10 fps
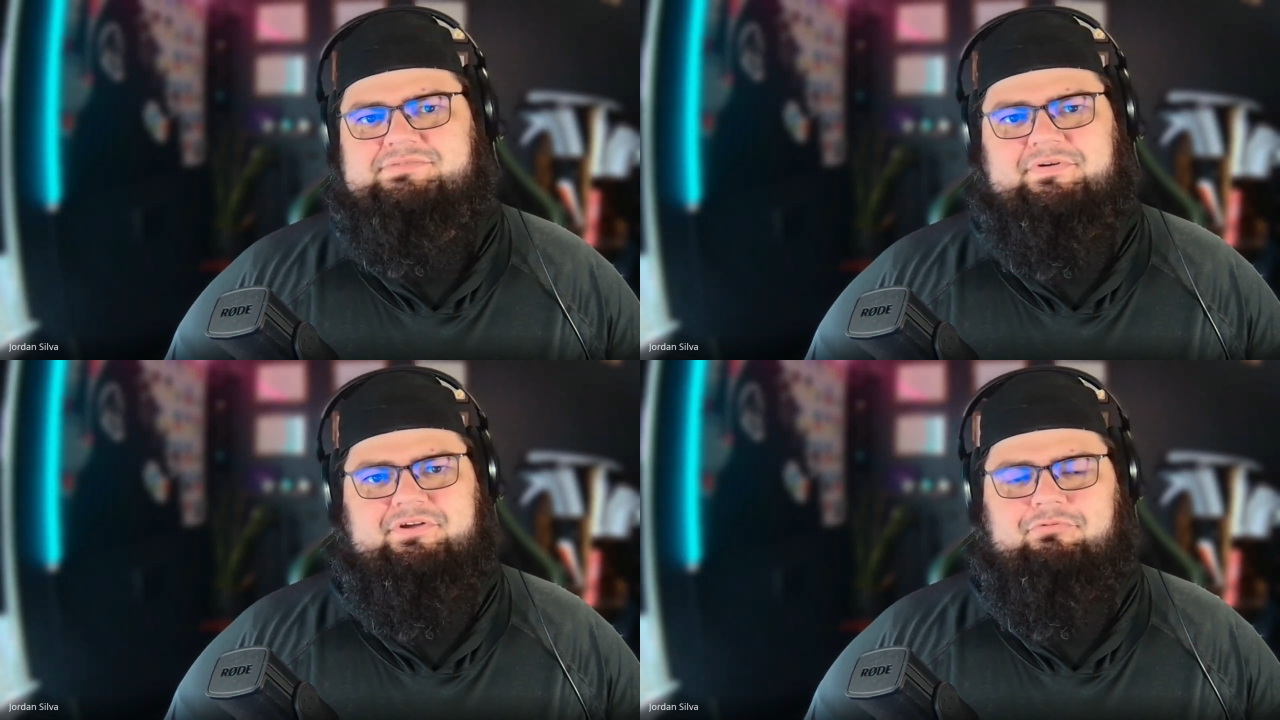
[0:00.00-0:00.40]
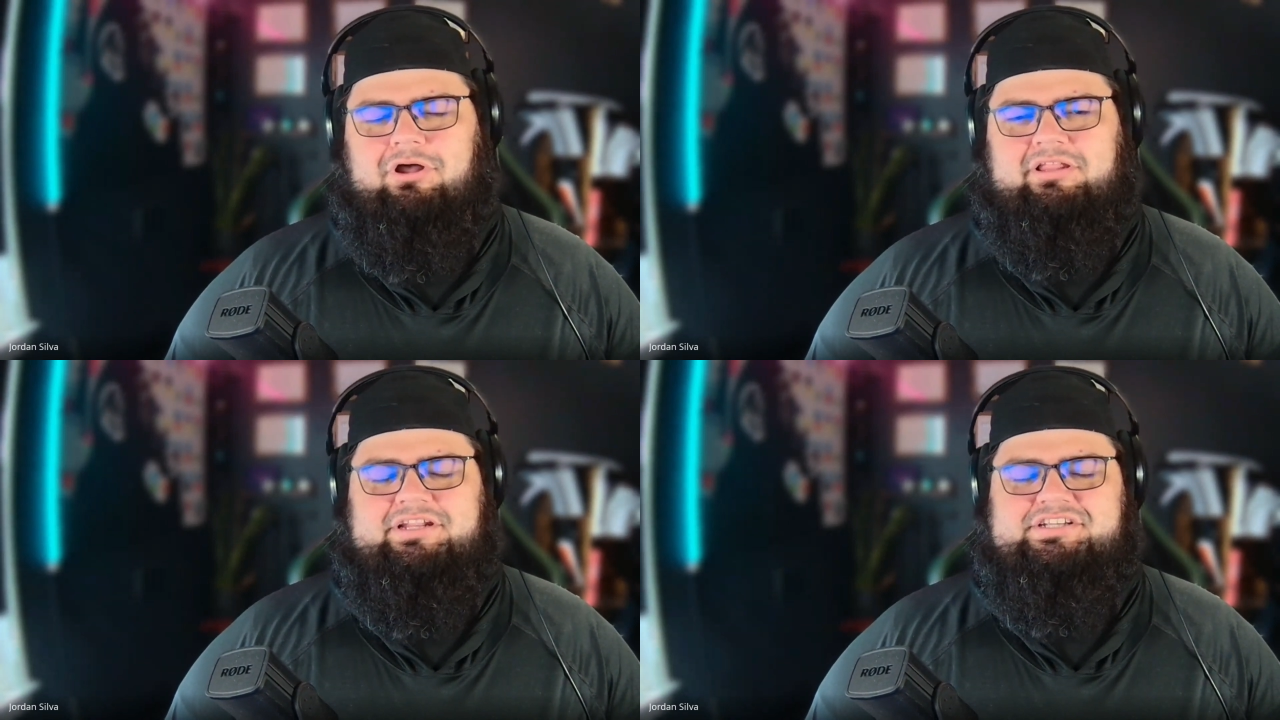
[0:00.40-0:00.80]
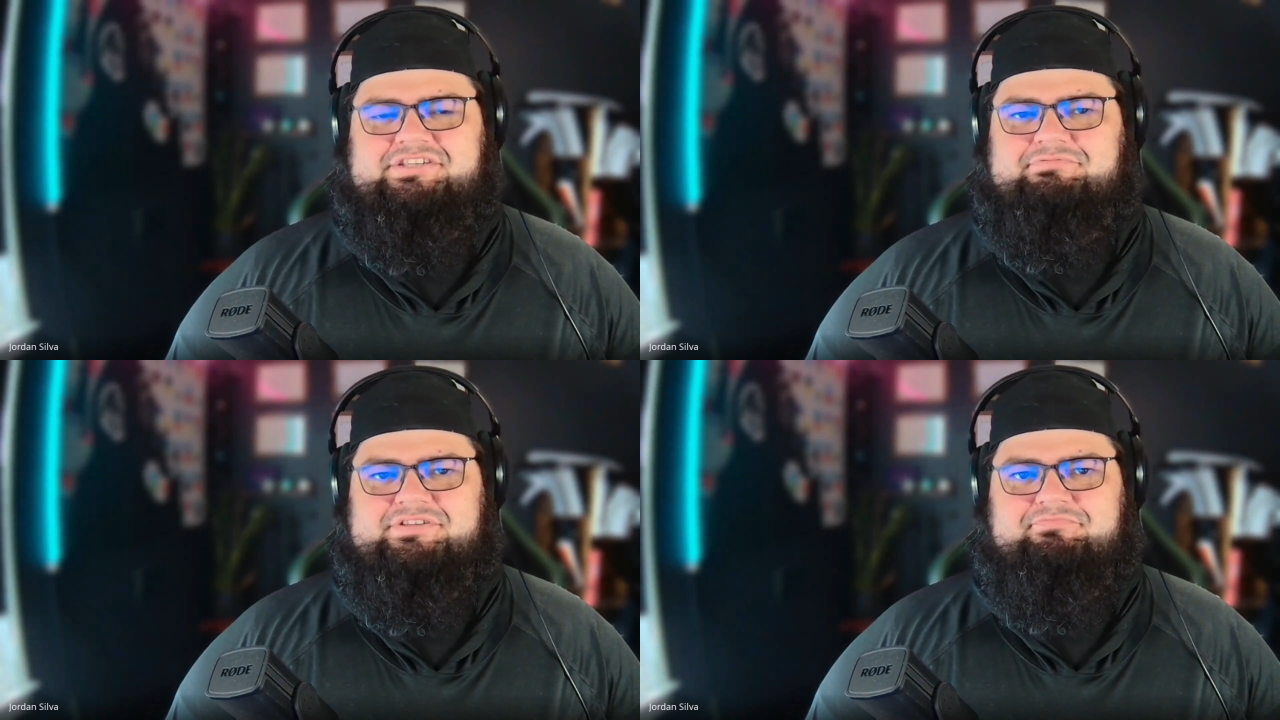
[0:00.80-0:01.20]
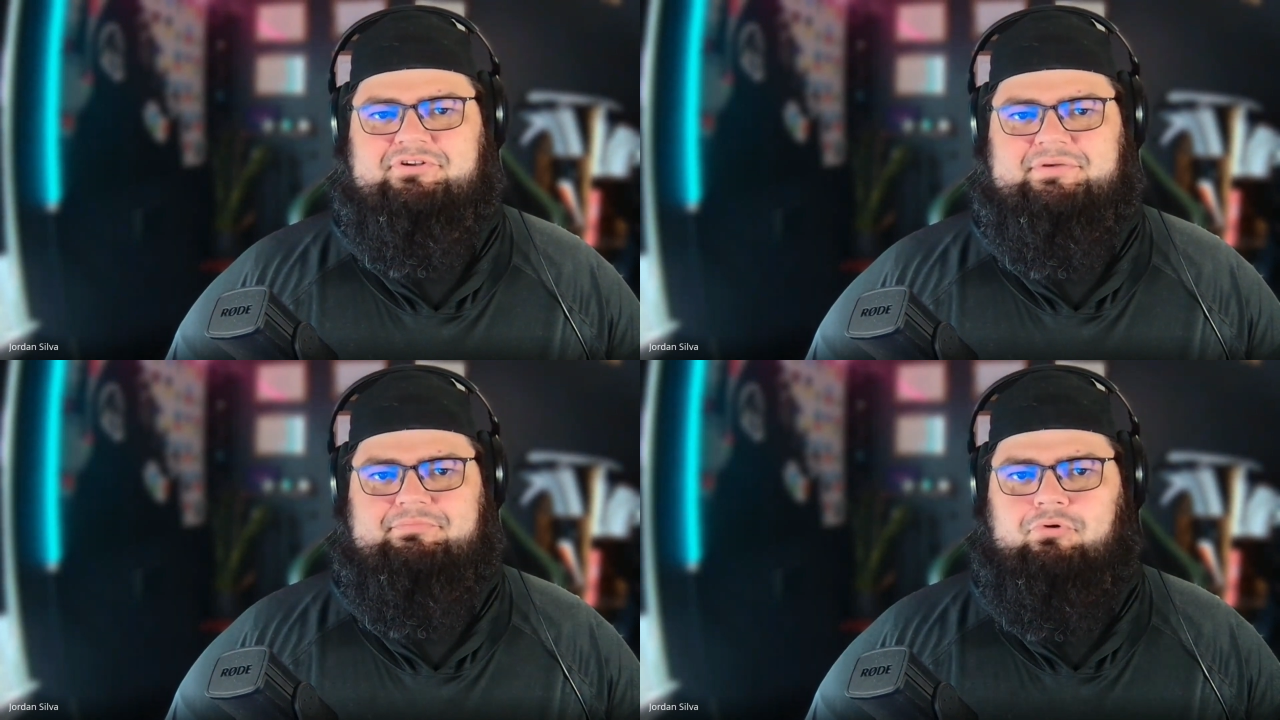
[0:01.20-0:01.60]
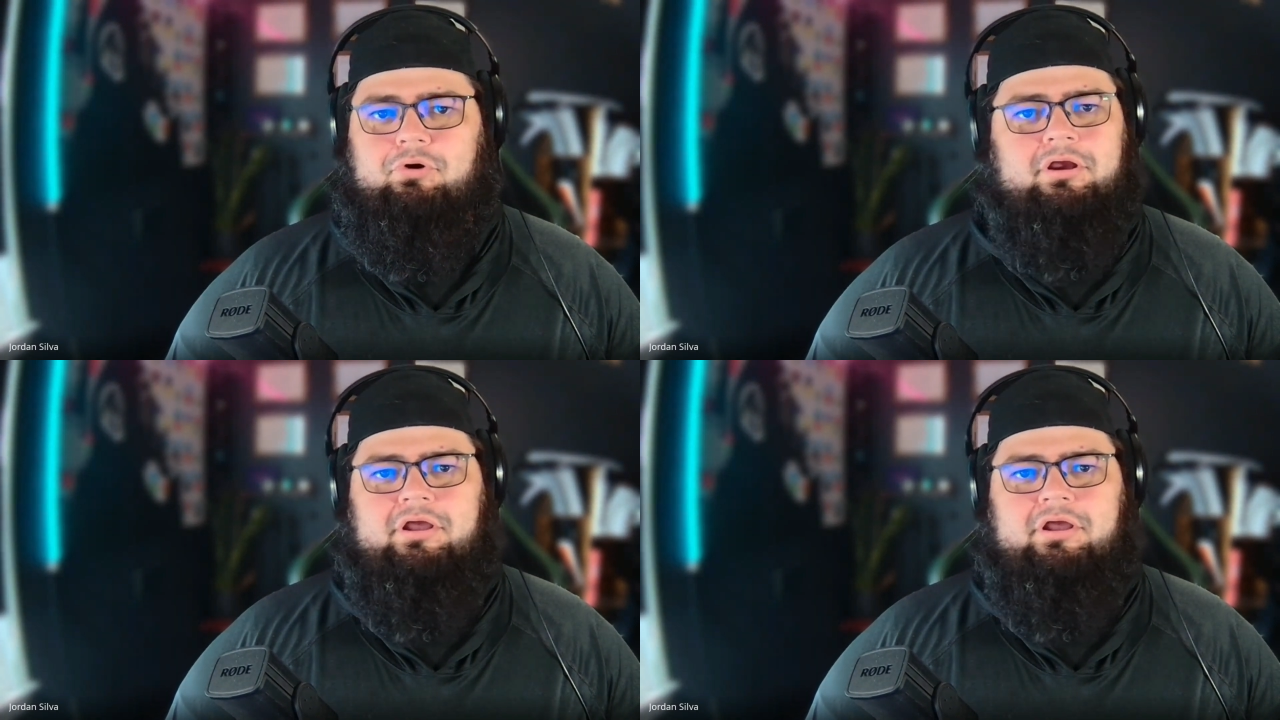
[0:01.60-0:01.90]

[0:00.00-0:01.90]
but the quality just was pretty poor.